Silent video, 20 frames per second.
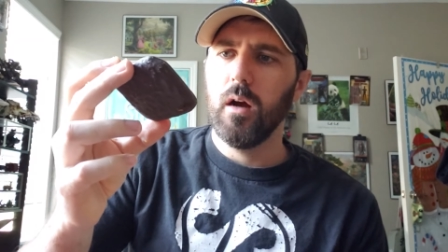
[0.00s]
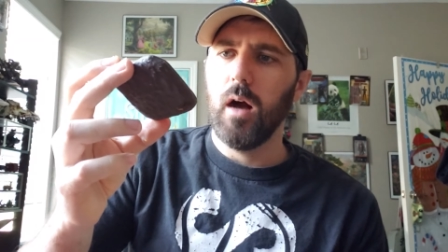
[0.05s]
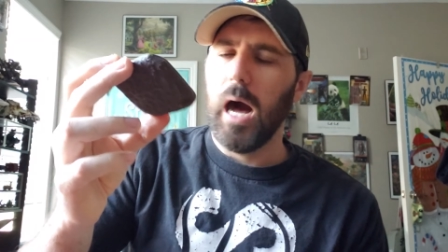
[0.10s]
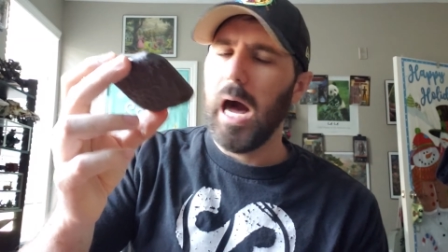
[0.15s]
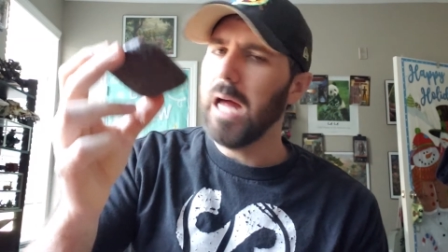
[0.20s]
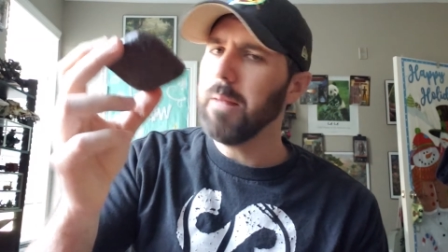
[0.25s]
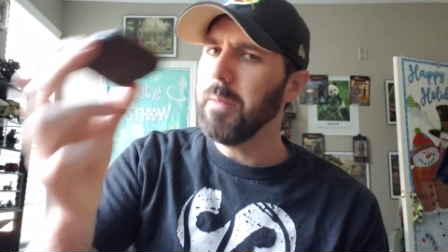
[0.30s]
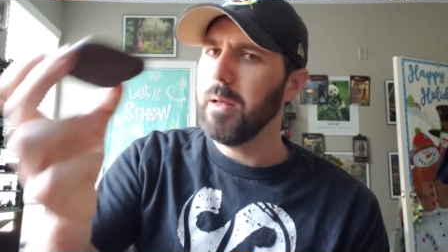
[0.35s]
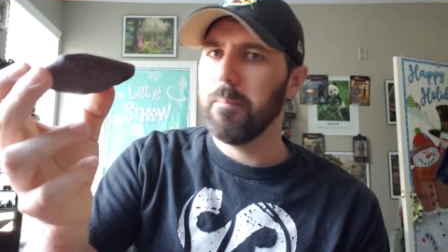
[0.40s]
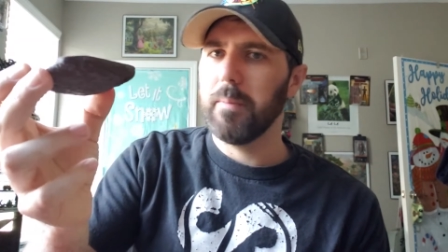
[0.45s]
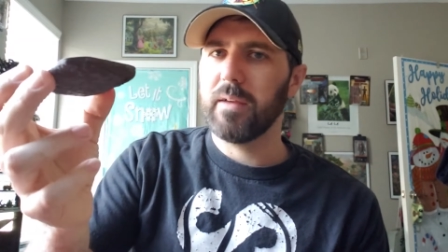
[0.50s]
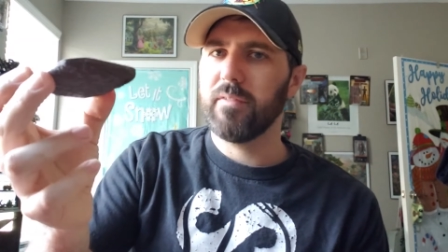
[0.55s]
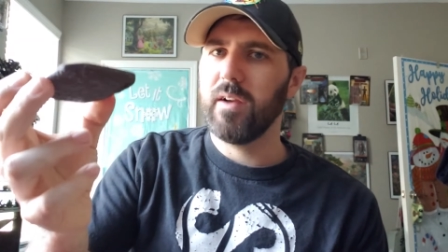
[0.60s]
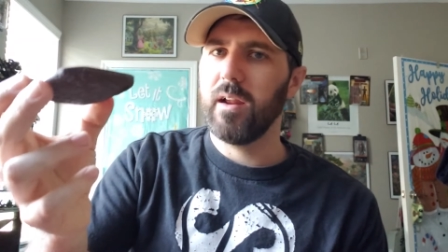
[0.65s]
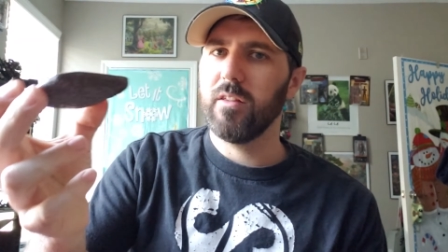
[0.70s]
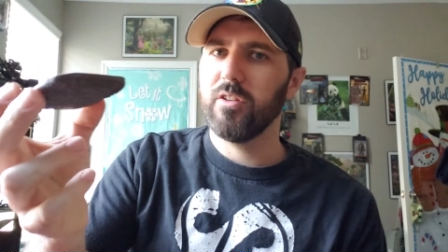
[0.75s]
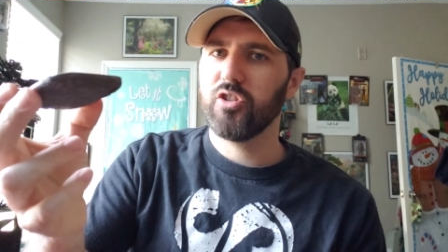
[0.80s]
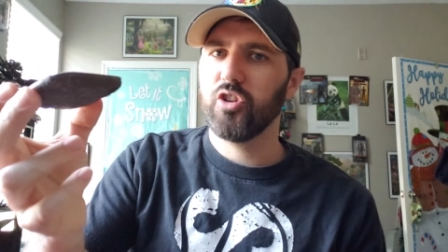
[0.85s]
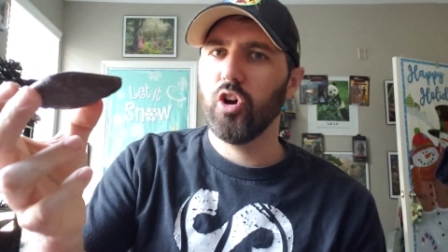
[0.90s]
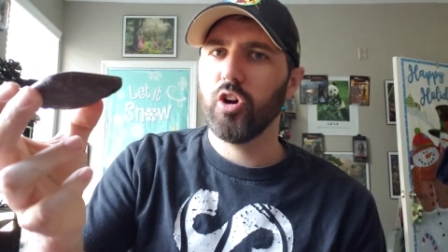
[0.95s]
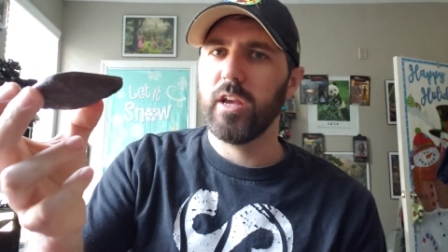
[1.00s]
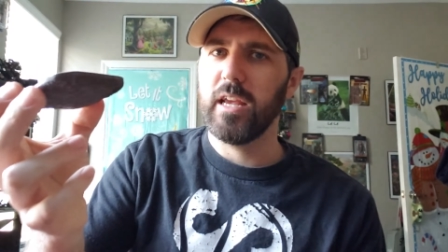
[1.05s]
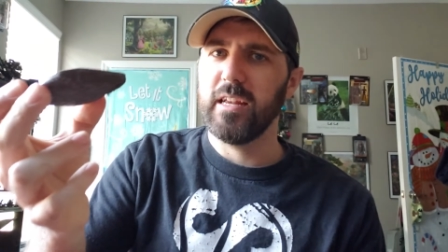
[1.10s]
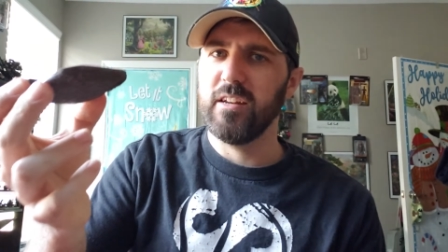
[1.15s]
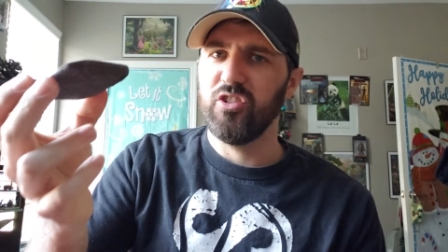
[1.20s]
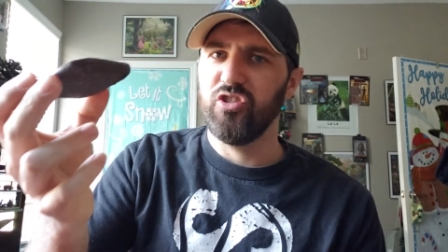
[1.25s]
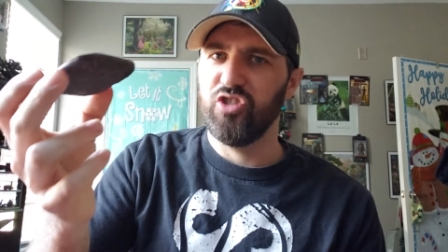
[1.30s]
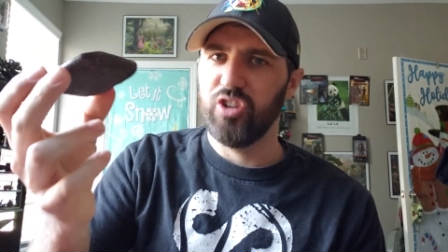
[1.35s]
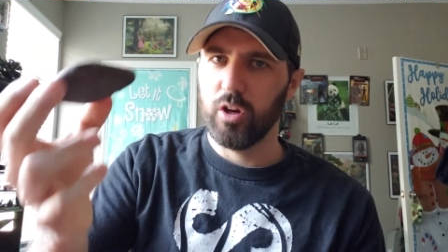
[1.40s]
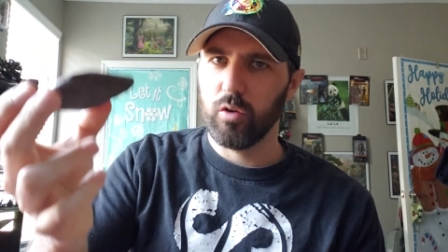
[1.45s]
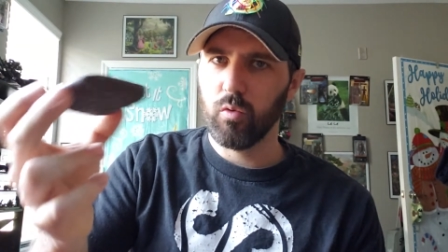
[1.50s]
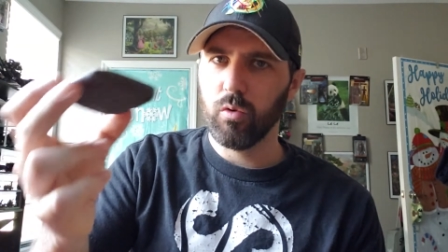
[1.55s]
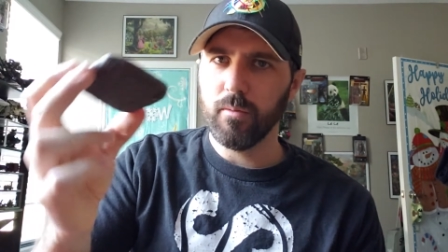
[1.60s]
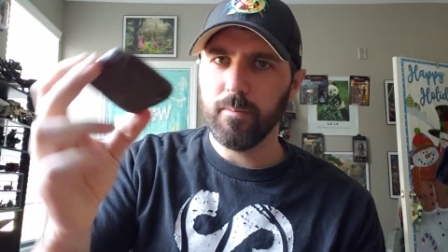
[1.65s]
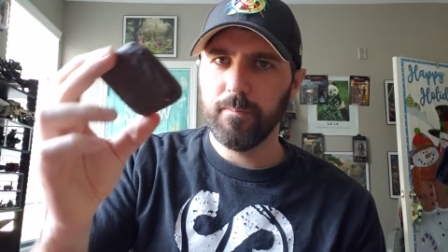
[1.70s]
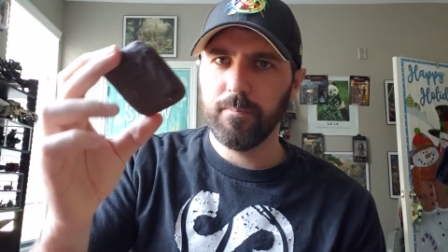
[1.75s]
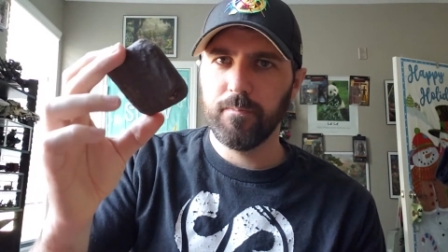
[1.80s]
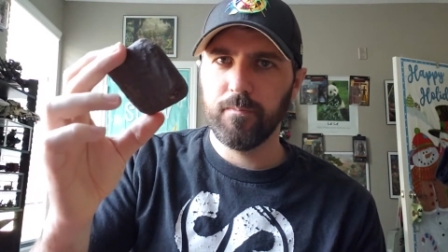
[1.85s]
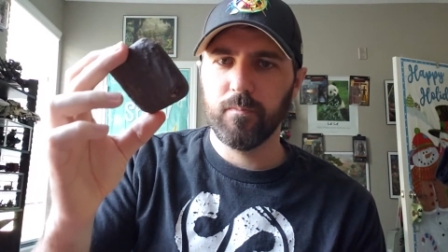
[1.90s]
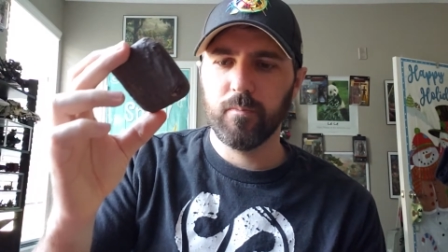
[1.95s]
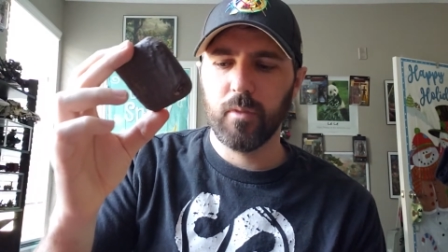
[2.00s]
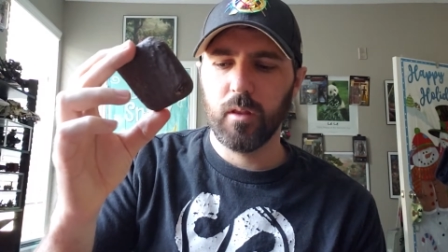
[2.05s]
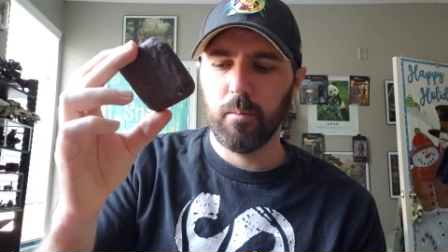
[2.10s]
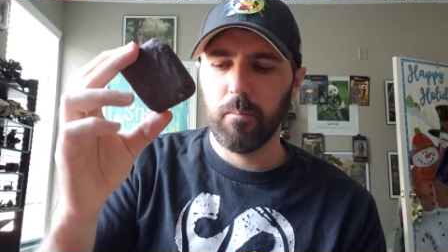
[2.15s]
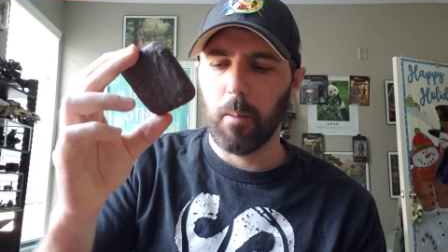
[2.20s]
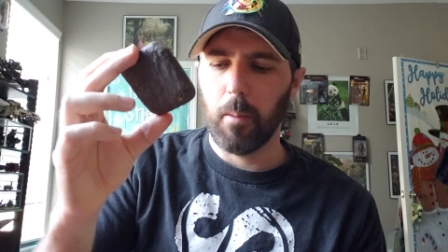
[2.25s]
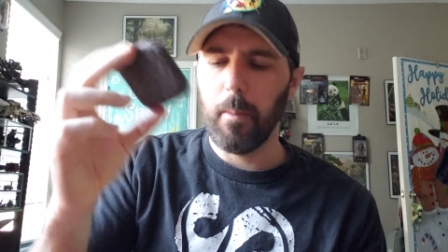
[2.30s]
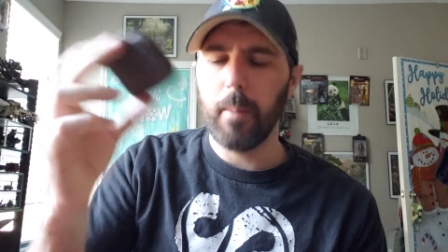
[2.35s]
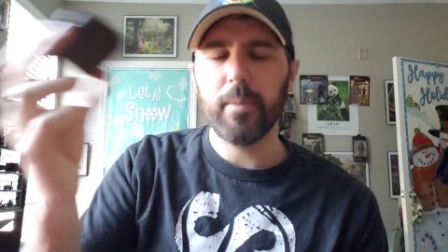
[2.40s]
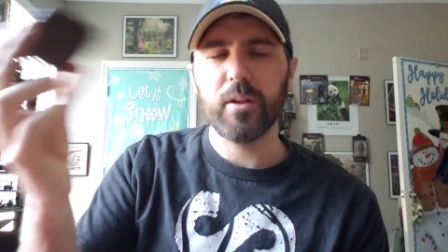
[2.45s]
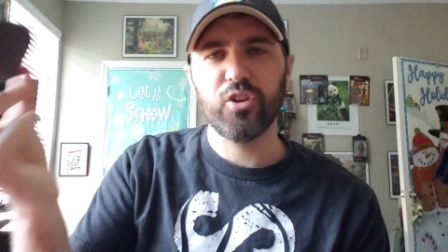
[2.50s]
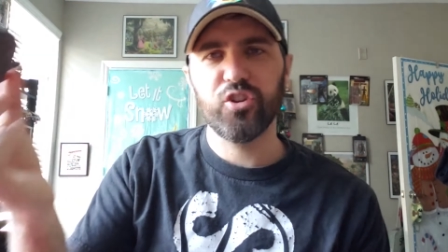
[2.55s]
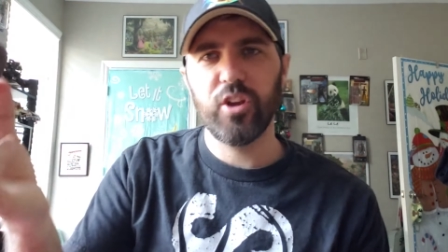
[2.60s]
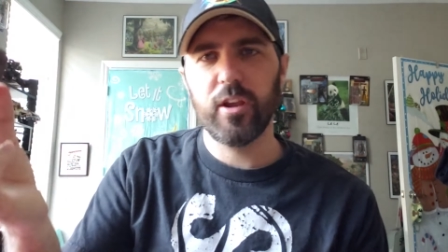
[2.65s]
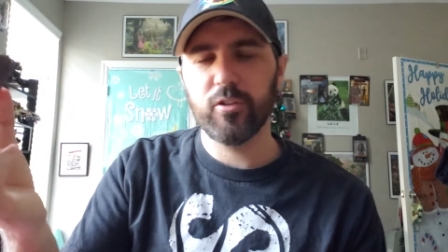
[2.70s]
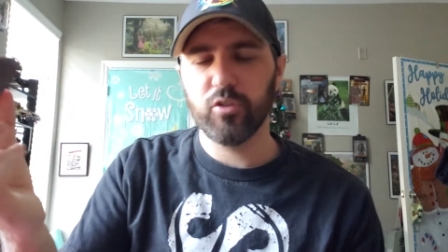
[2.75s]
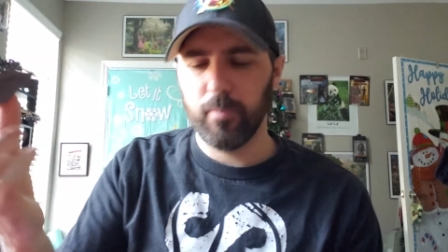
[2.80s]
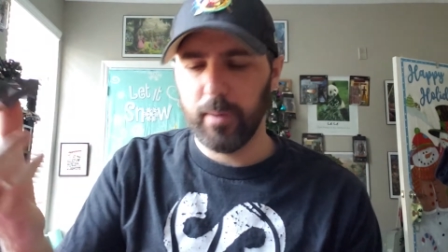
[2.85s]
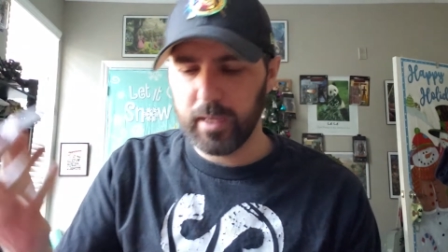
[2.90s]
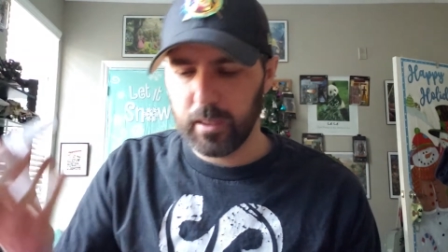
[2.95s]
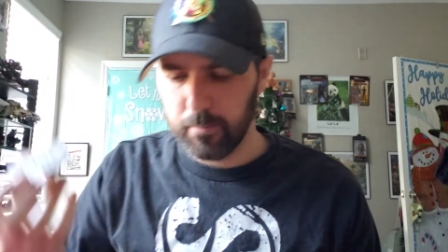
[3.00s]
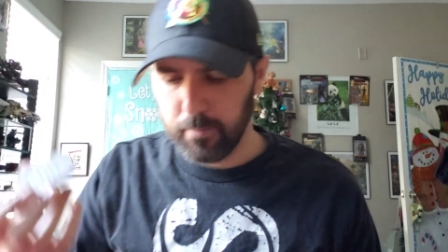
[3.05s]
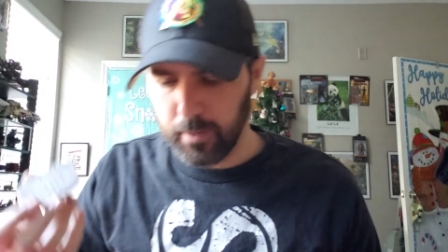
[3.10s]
I'm not a big fan of this cookie in general, but maybe cheese will make it